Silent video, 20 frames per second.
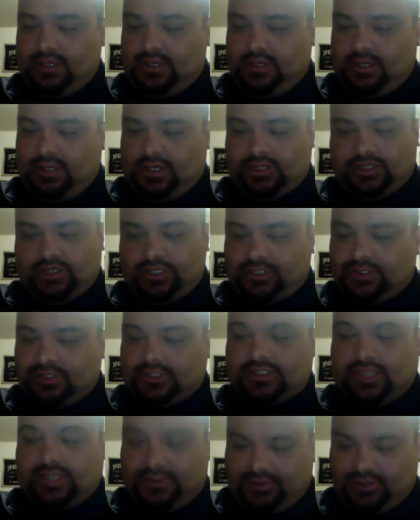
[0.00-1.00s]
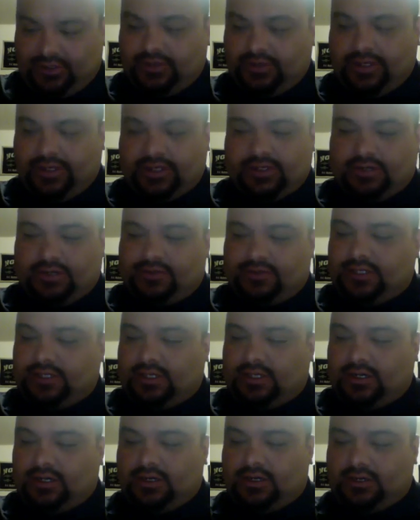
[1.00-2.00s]
Atrisco's got the new head coach.
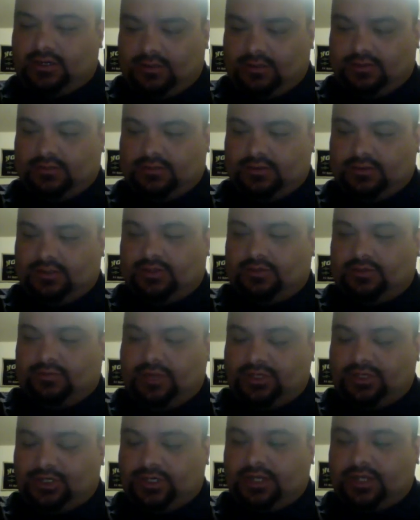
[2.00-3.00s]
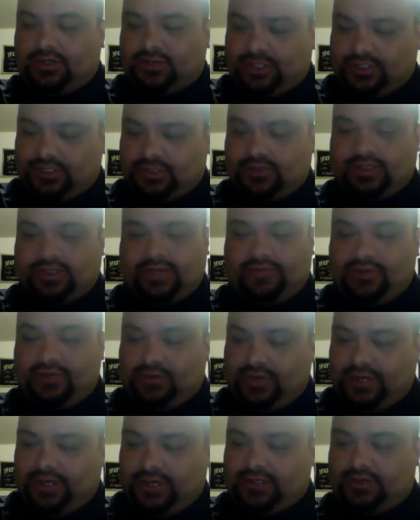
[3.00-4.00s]
Like, you mentioned Atrisco, they have the
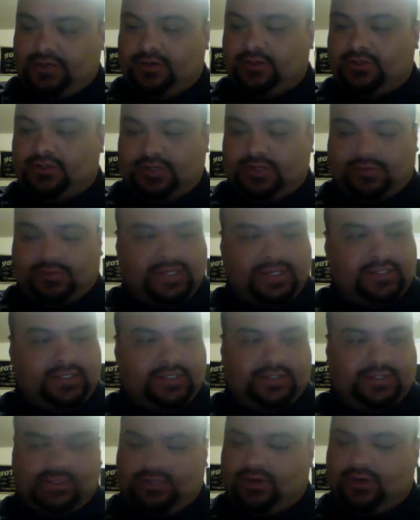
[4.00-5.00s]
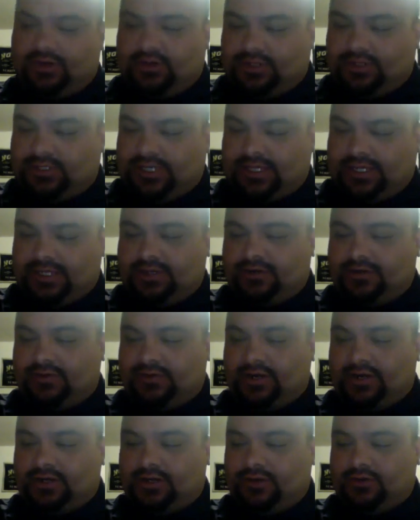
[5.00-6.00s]
new head coach. West Mesa's, they're in the second year of
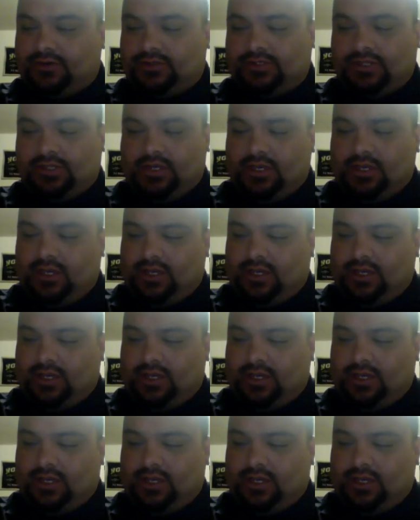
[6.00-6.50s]
their head coach.